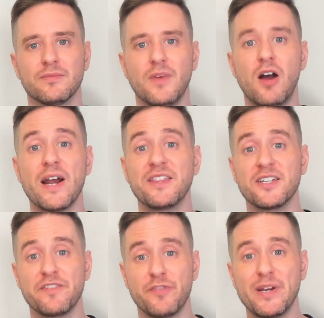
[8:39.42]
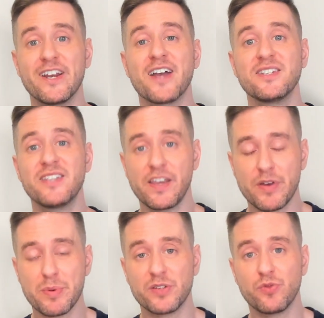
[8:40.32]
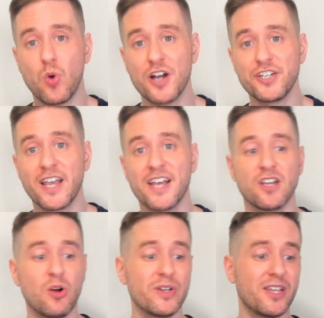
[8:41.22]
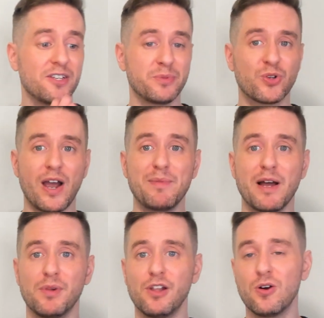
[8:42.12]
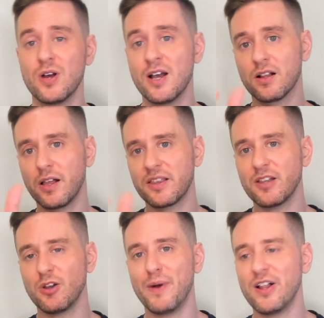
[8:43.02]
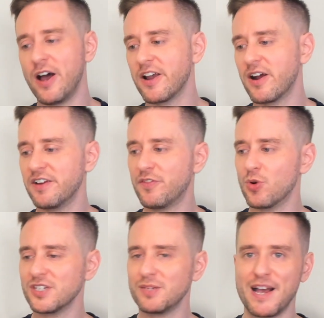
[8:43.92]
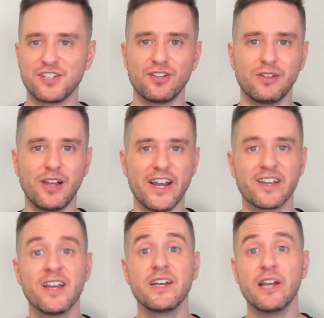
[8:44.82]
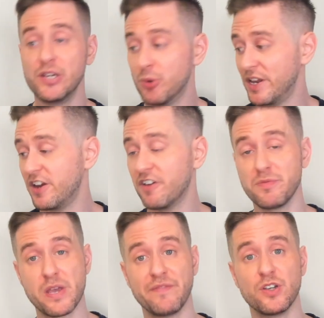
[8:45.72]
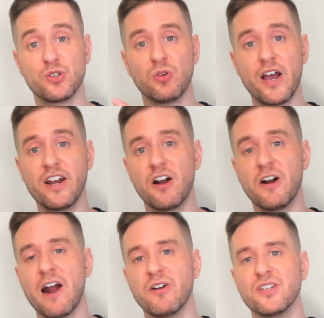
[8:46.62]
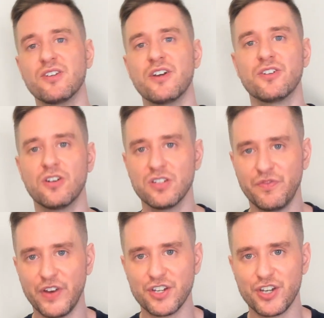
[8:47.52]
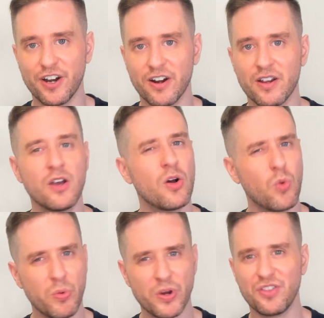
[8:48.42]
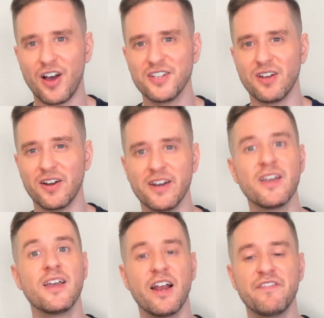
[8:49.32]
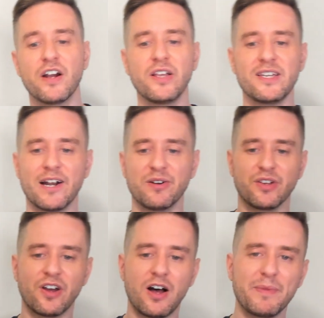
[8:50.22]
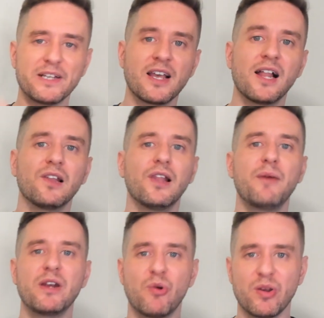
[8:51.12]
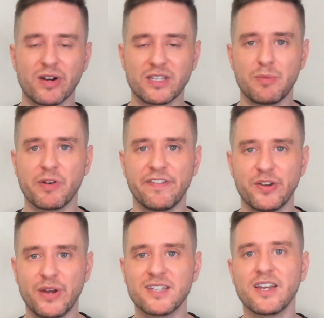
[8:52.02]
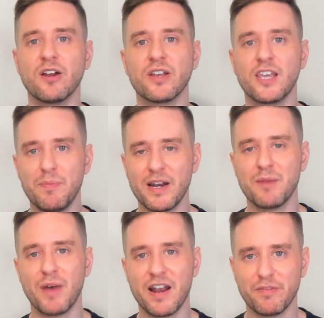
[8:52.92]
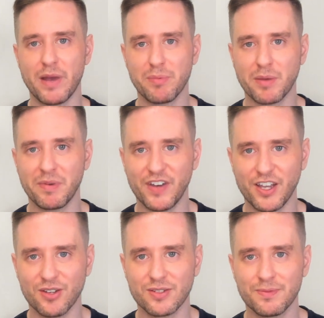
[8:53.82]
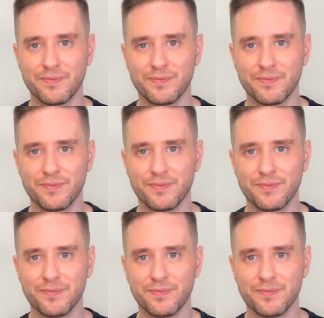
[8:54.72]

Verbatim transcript: Alright, that's it for me today guys, thank you very much for watching, as always hit subscribe down below, click that little bell icon and of course smash the like. Now I do want to hear from you, have you tried our Arran Saw Turns finish here? What were your thoughts on it? And finally, down in the comments, let me know what you want to see me review next and I'll keep it in mind for my upcoming videos.